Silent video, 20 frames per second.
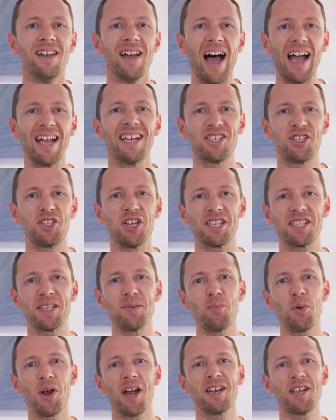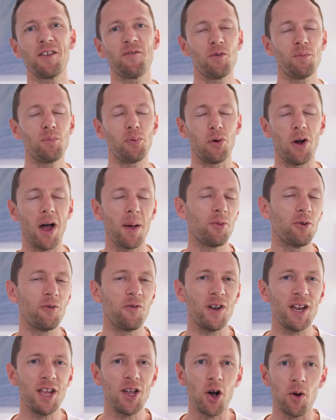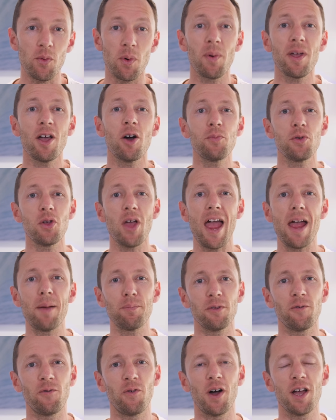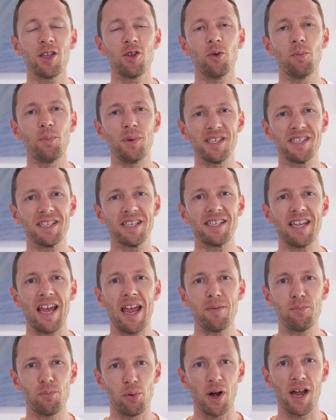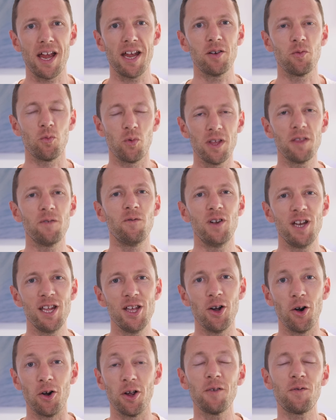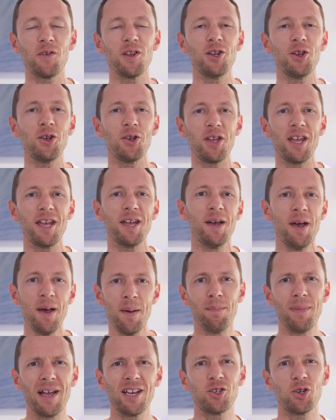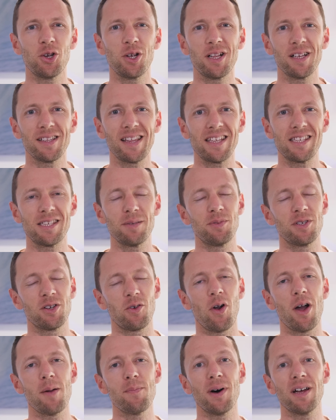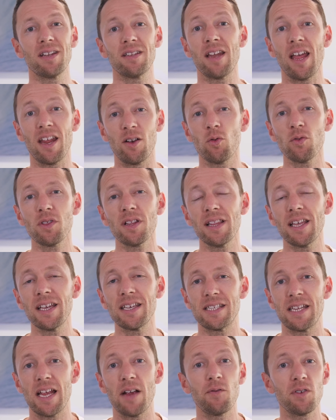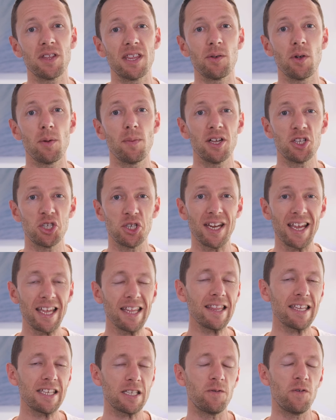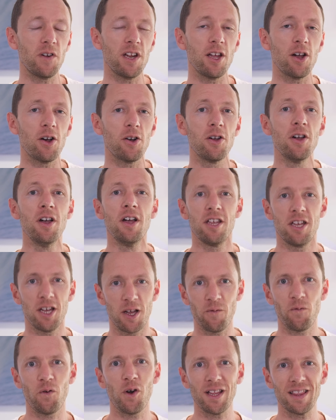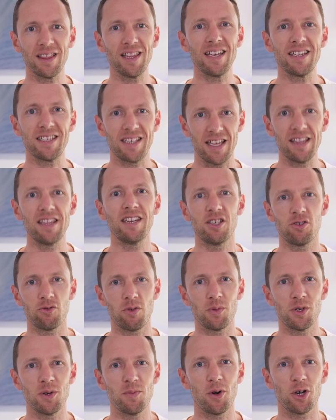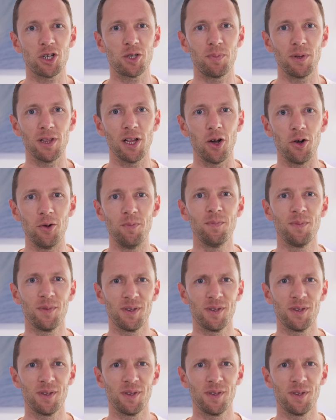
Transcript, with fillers: Hey, it's Justin Brown here from Primal Video, where we help you amplify your business and brand with video. If you're new here, make sure you click that subscribe button, and all the links to everything we mentioned in this video, you can find linked in the description box below.